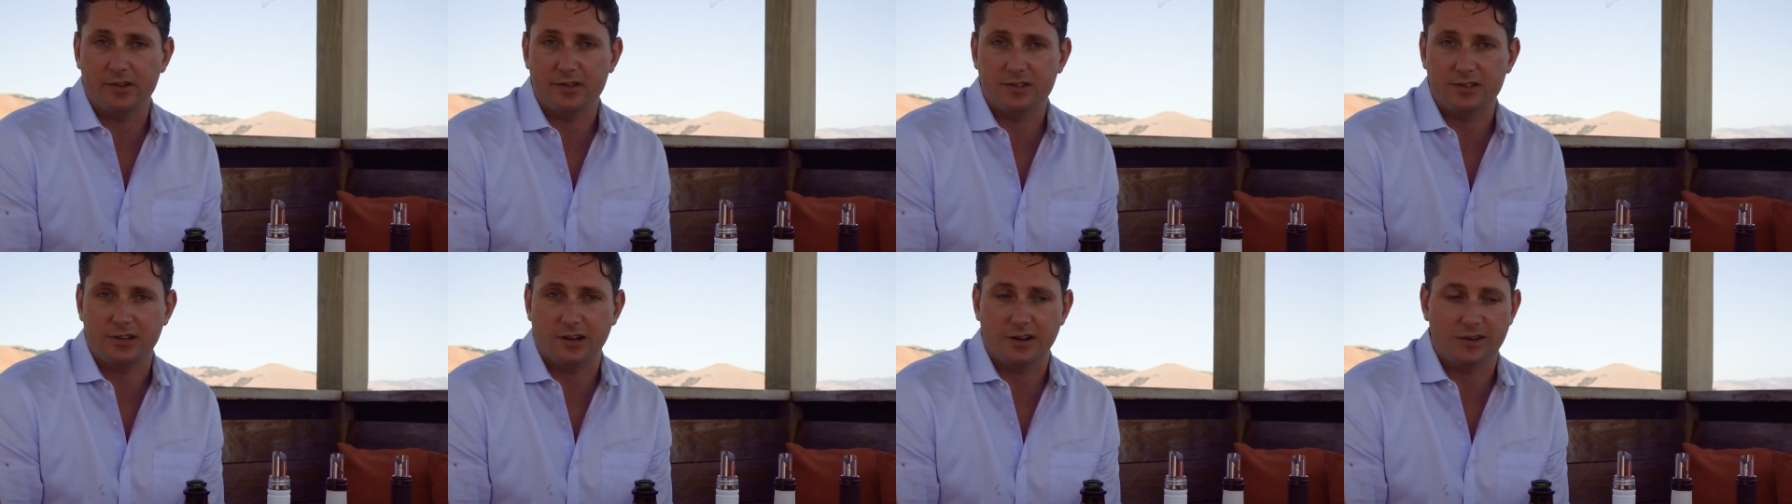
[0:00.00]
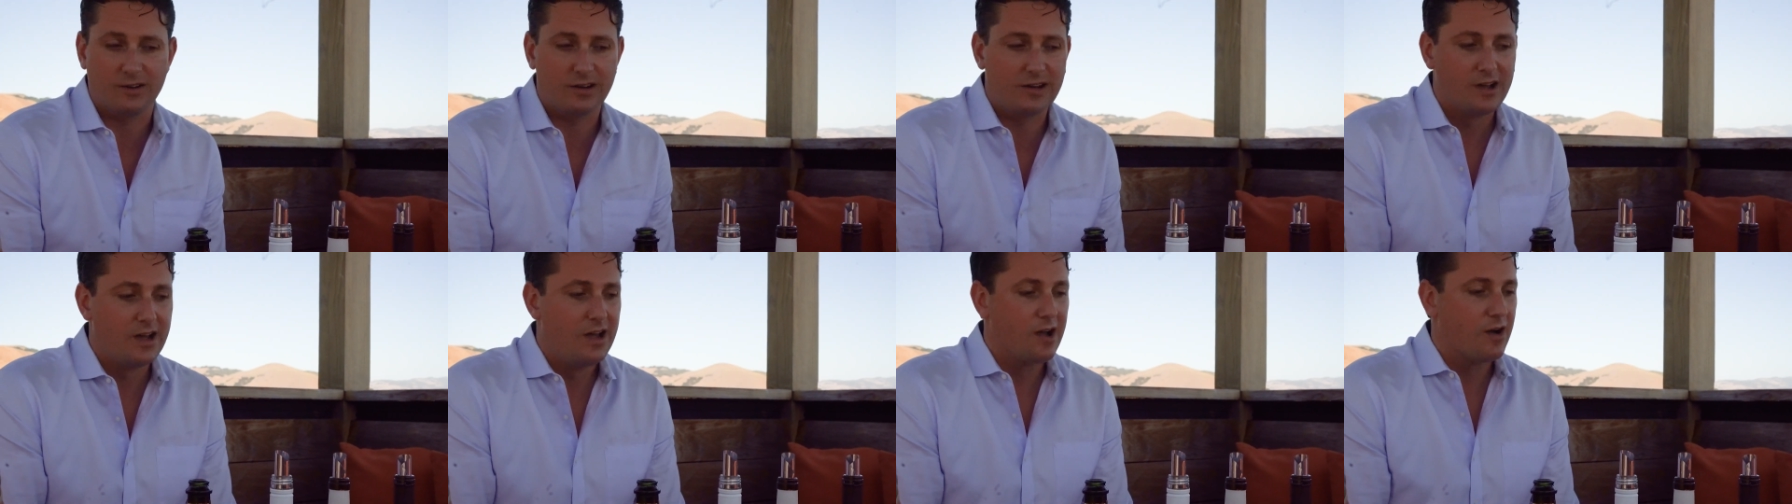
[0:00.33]

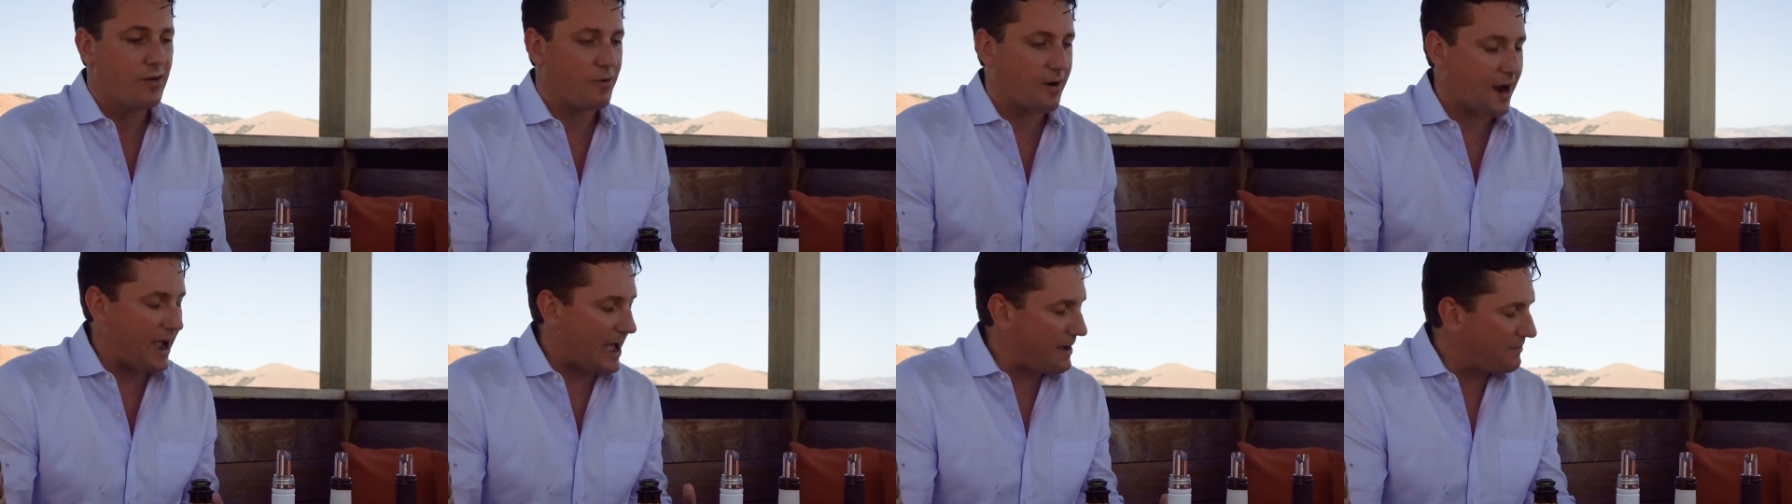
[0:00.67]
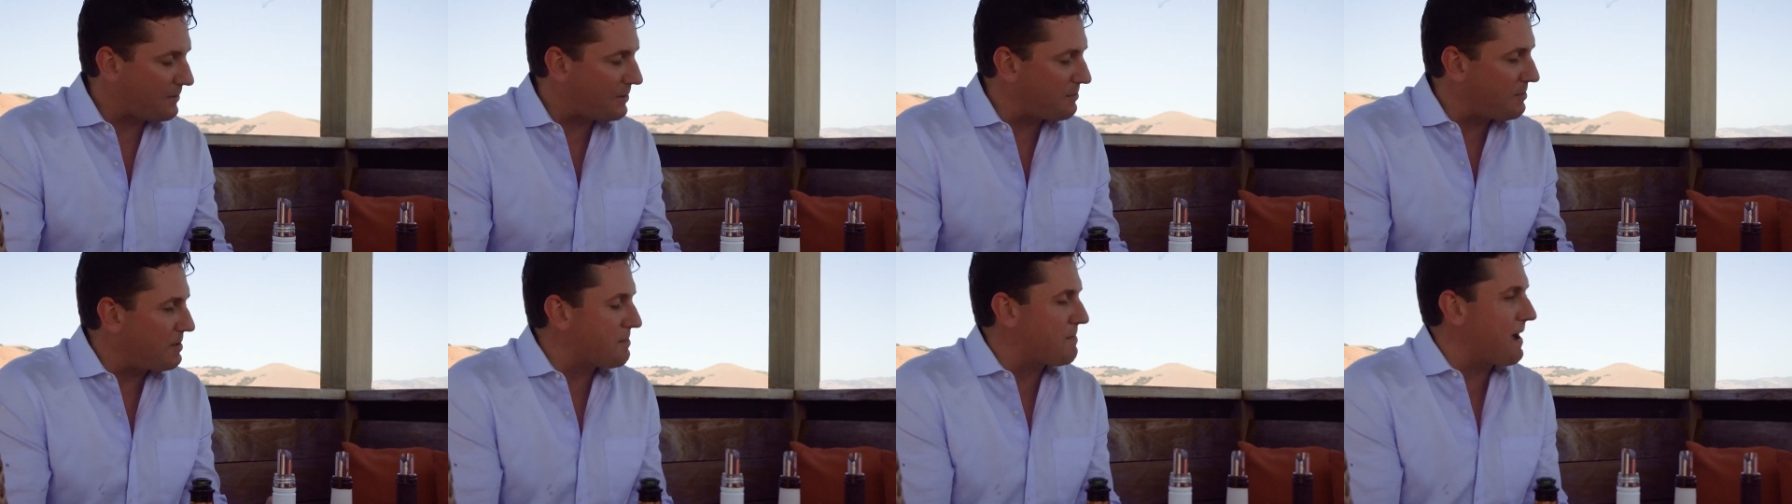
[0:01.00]
So we're
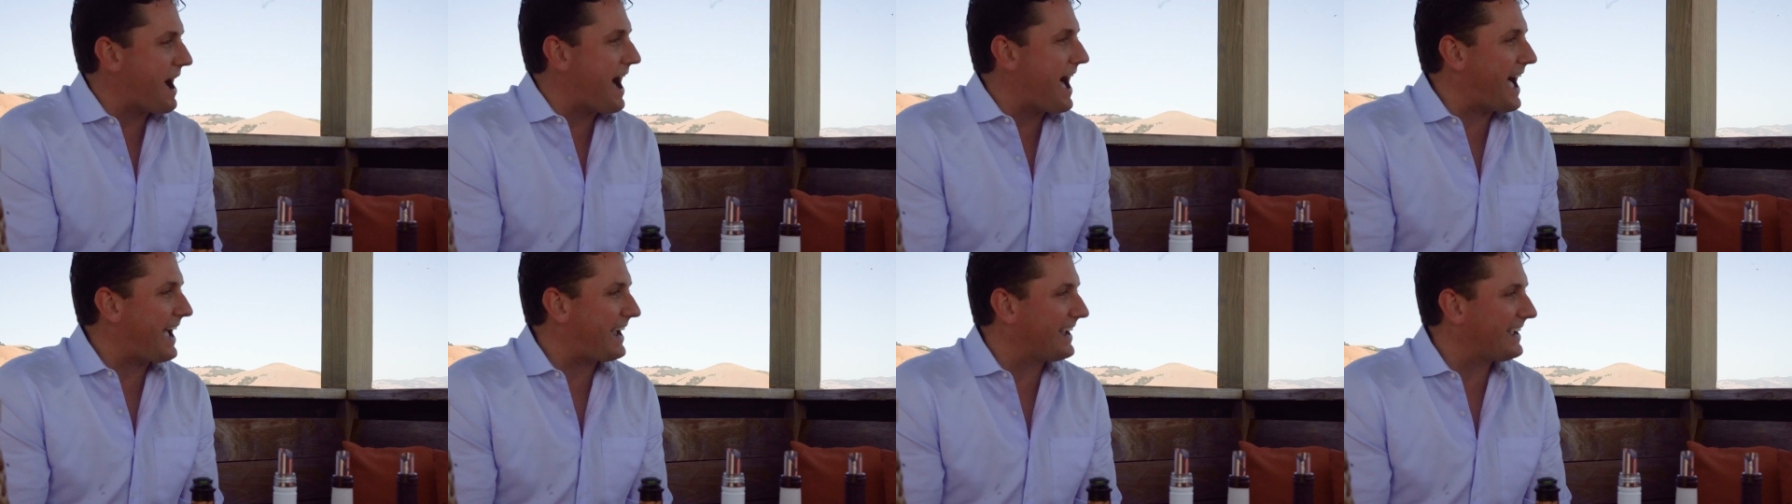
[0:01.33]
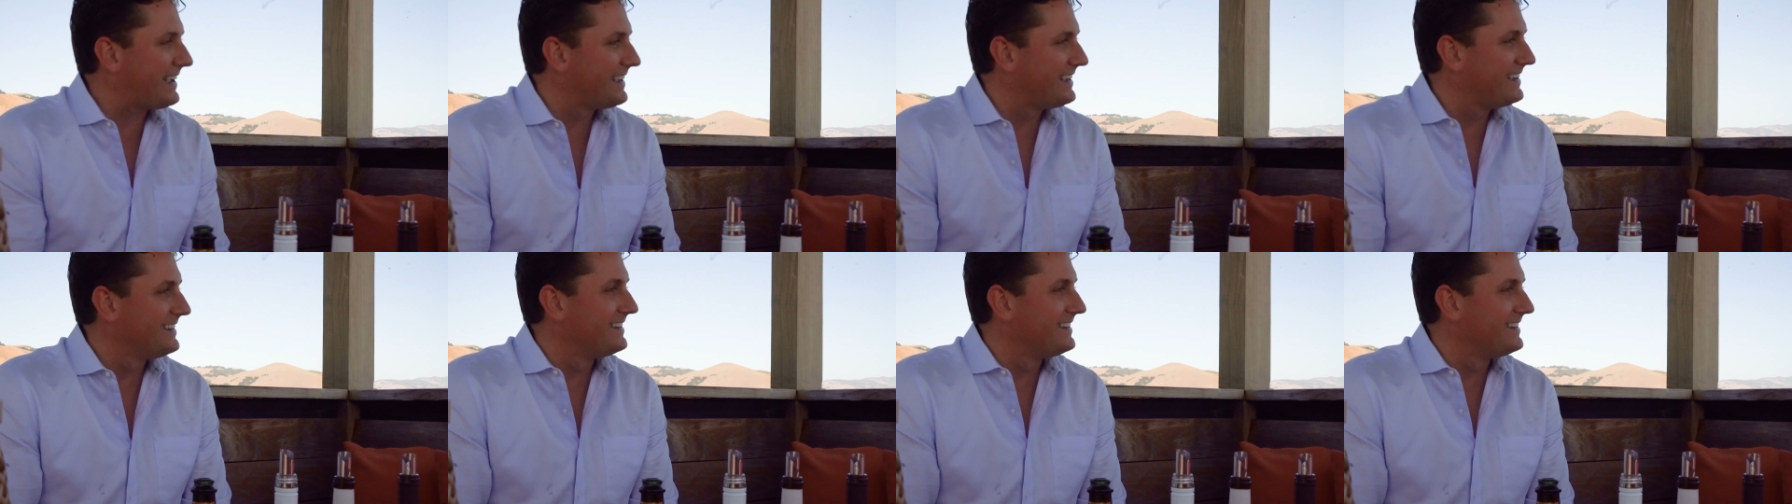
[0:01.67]
happy to be back.